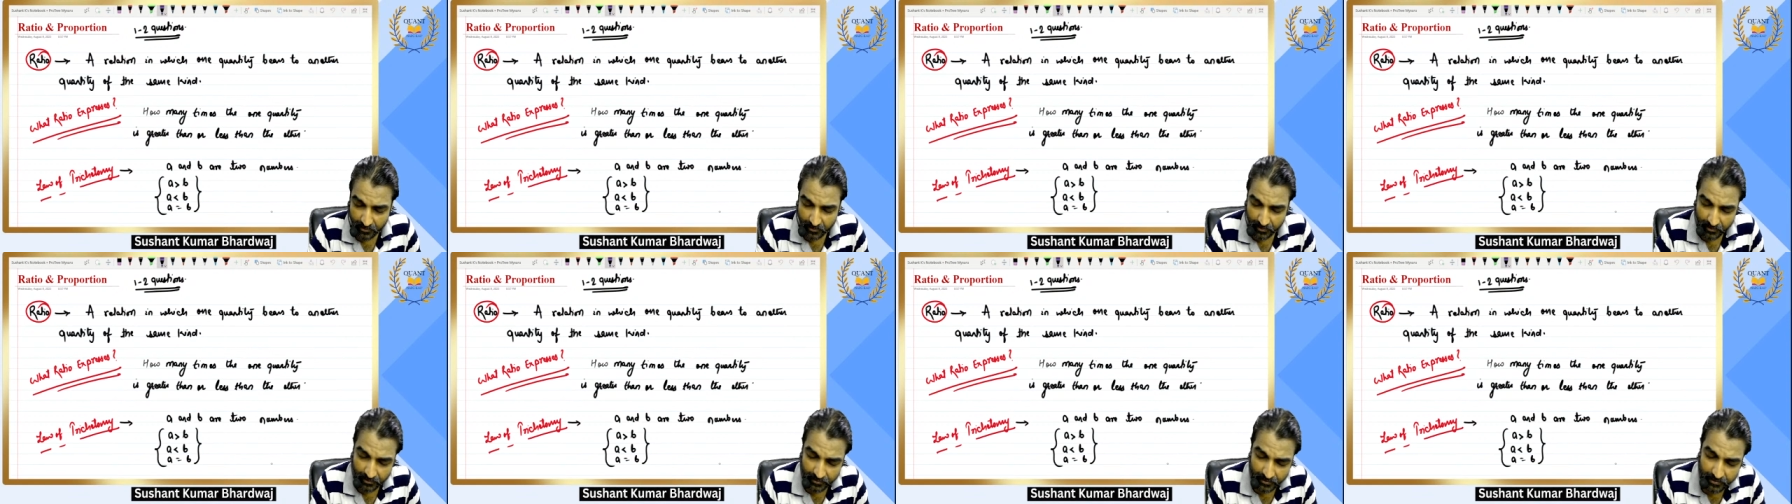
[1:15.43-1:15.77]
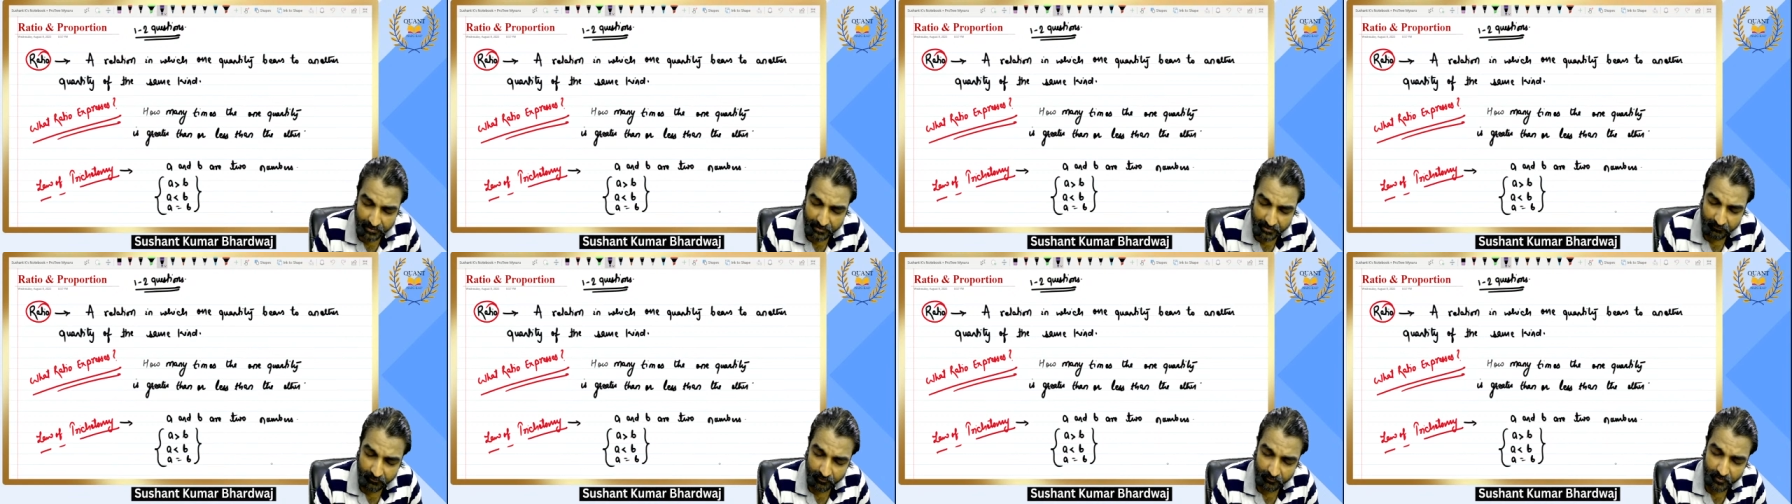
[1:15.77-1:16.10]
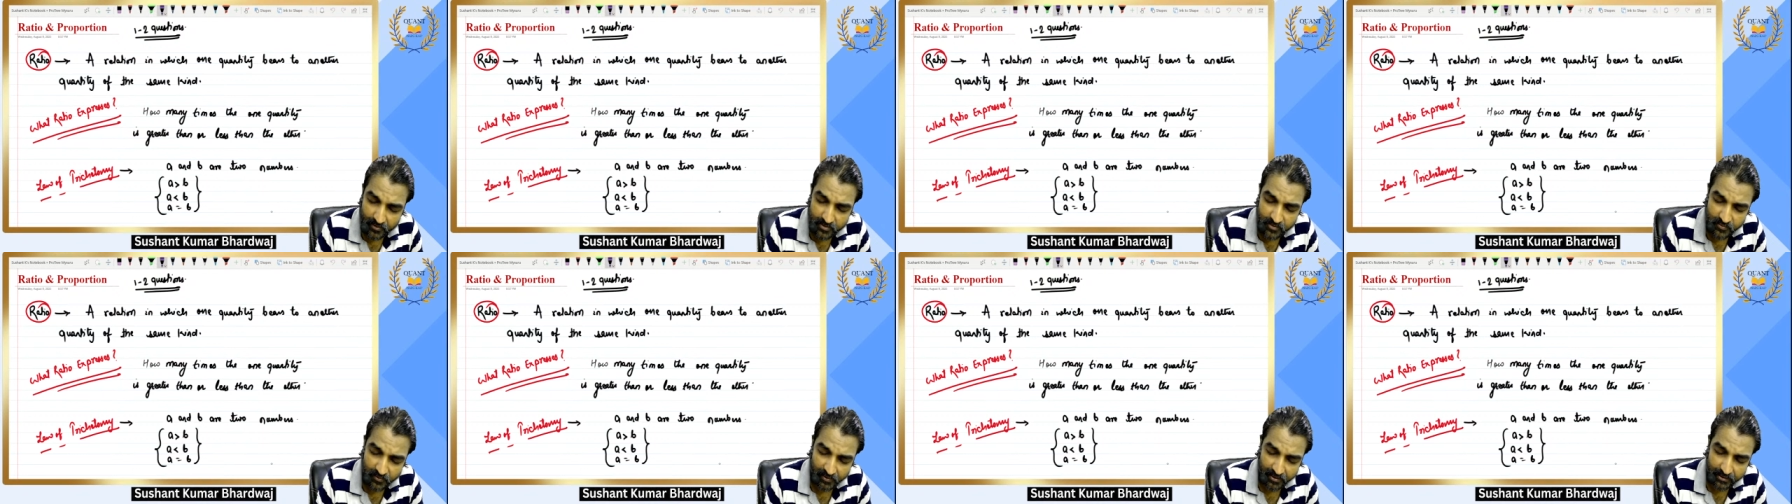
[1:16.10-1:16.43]
Let everyone
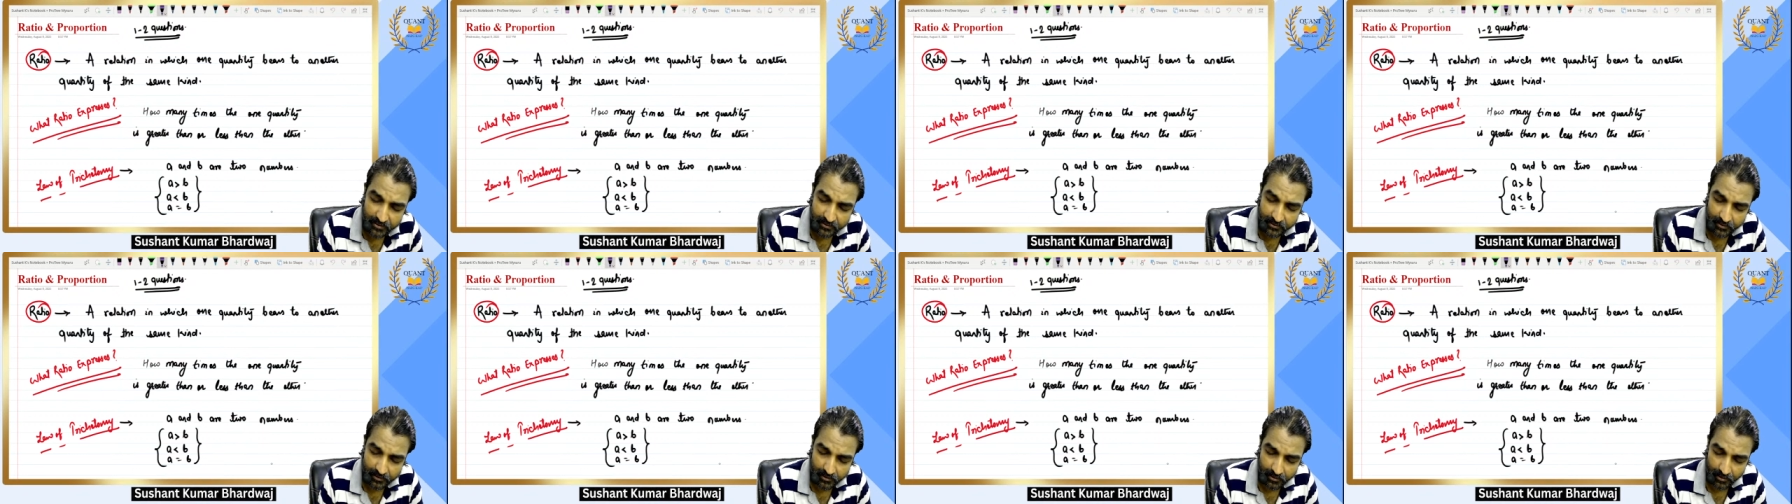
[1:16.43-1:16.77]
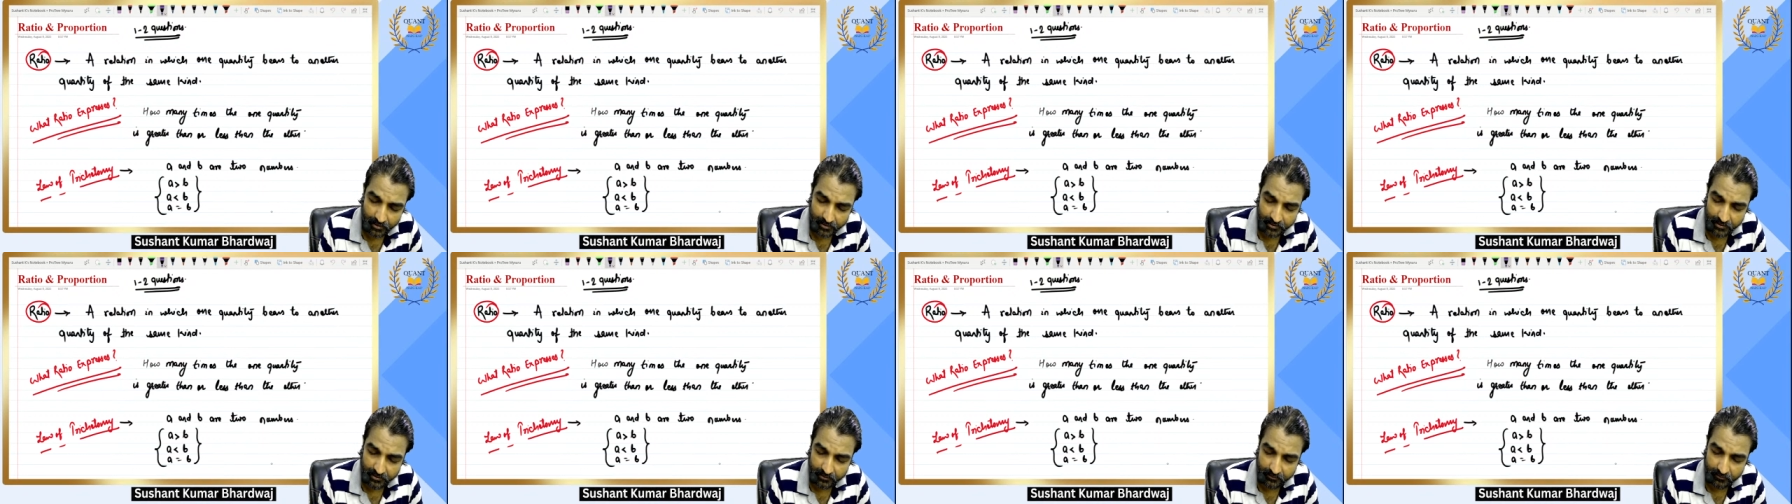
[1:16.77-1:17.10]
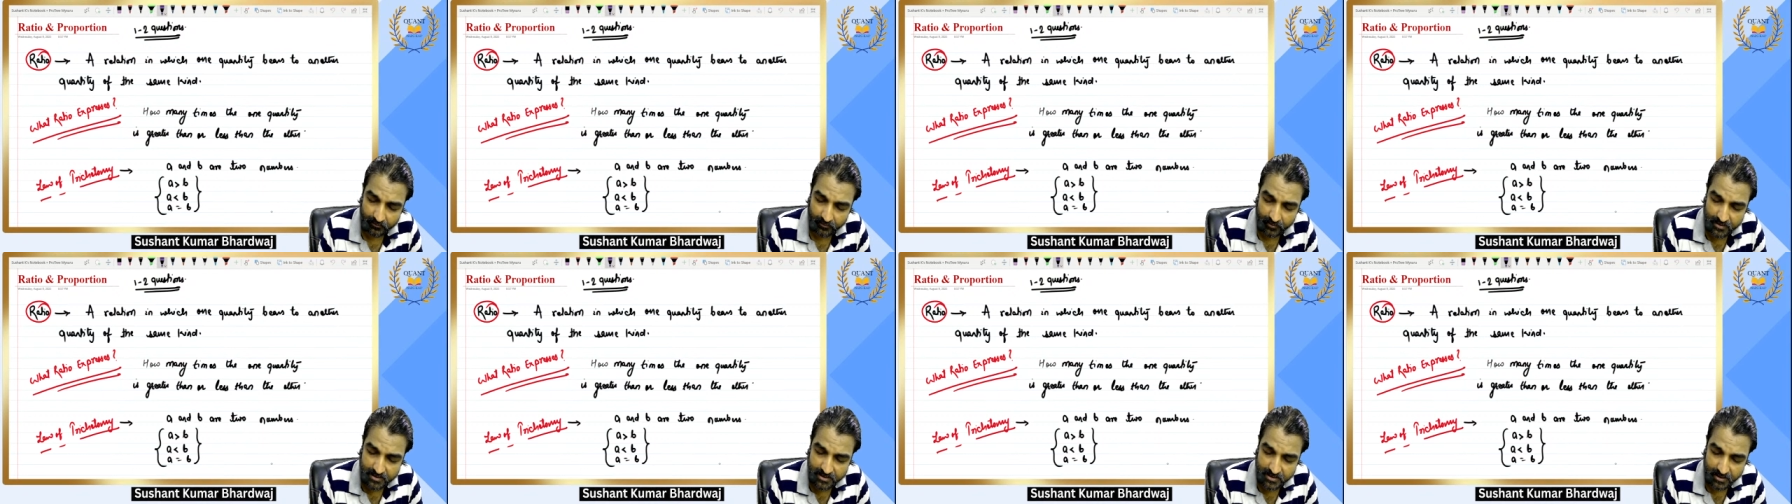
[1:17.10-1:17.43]
join. Then we
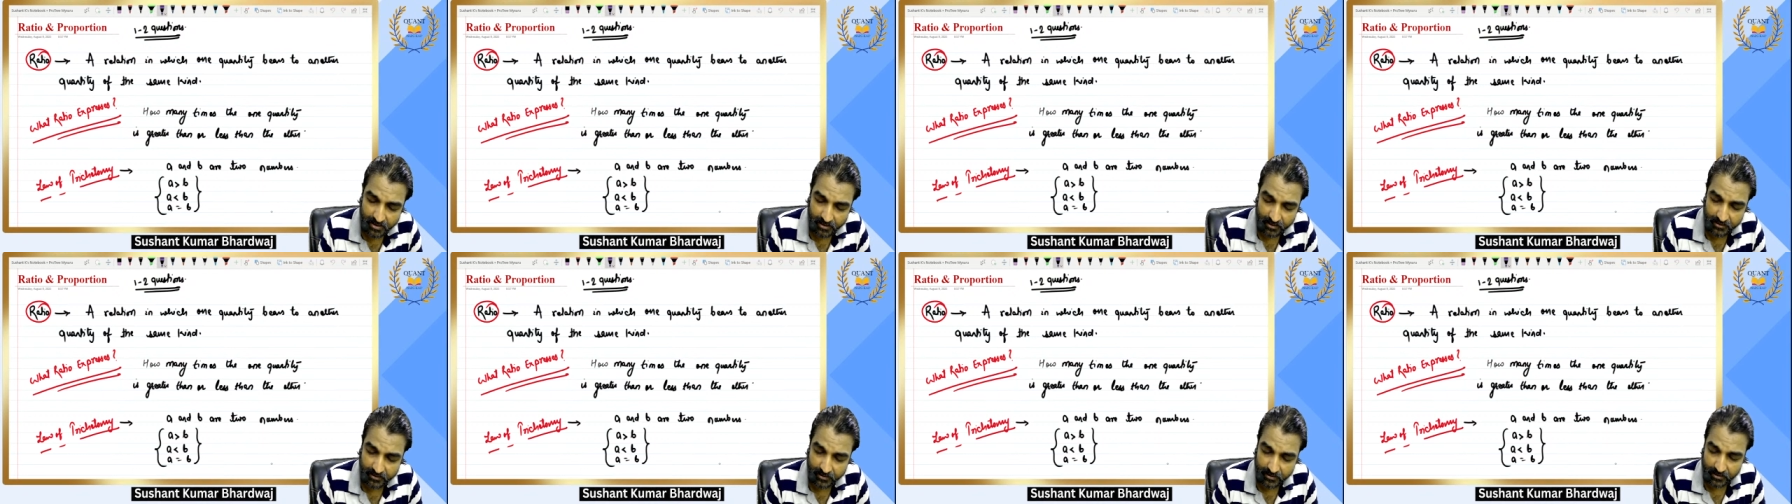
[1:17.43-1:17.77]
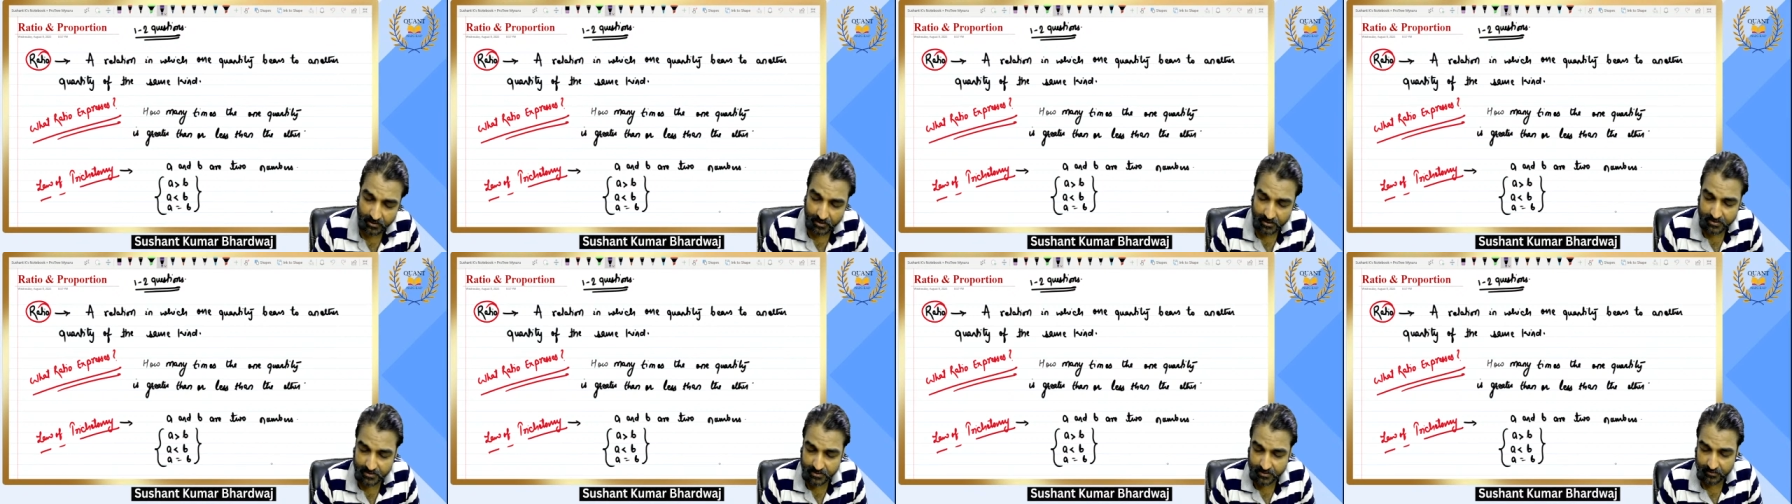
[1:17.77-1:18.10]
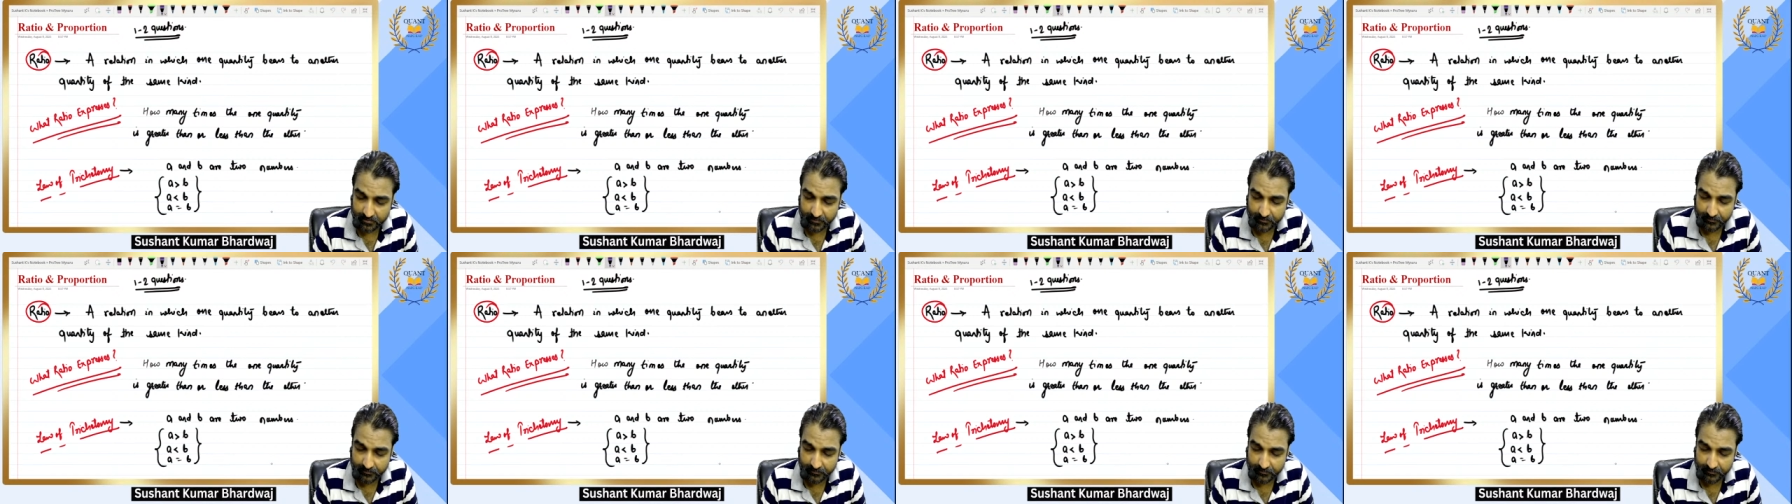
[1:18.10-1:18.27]
will start the class.